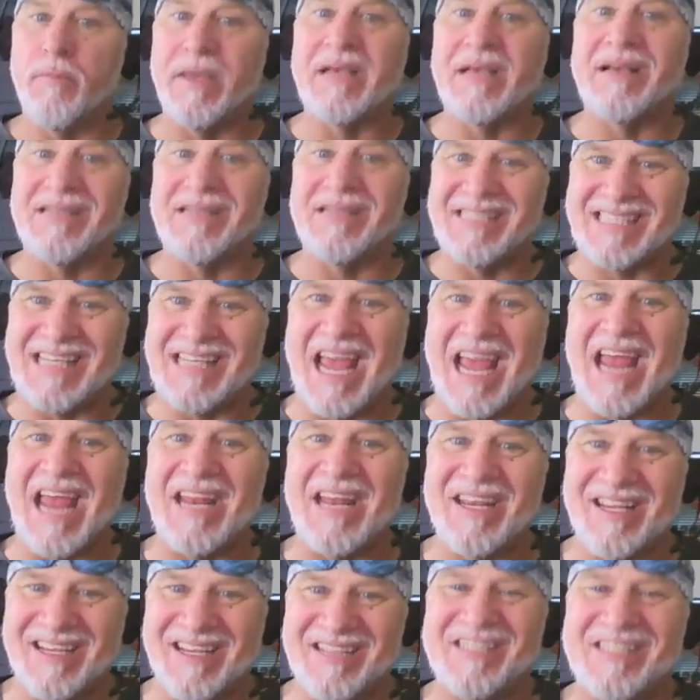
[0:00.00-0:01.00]
because
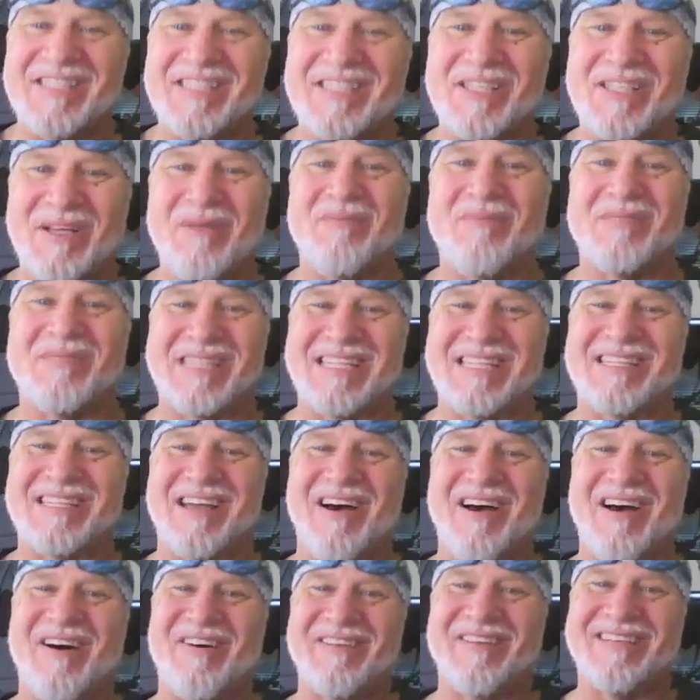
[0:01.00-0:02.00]
Satan consumes his
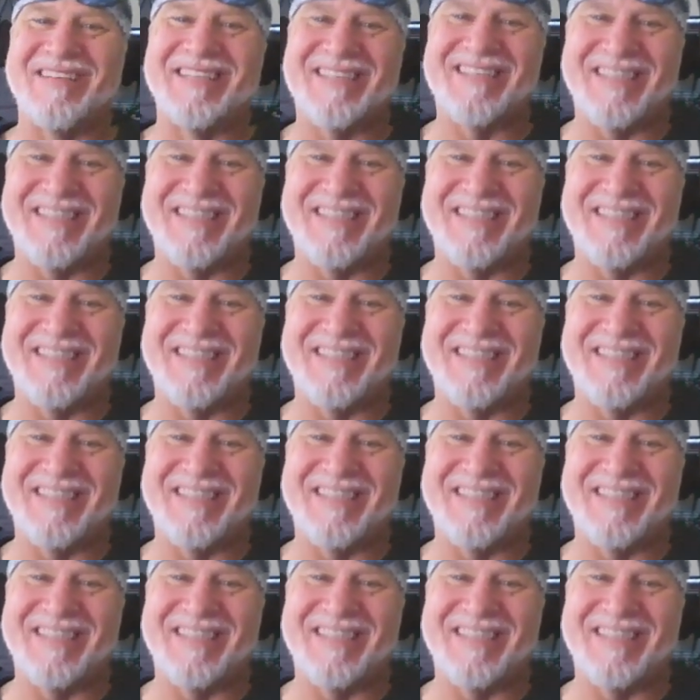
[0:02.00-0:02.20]
own.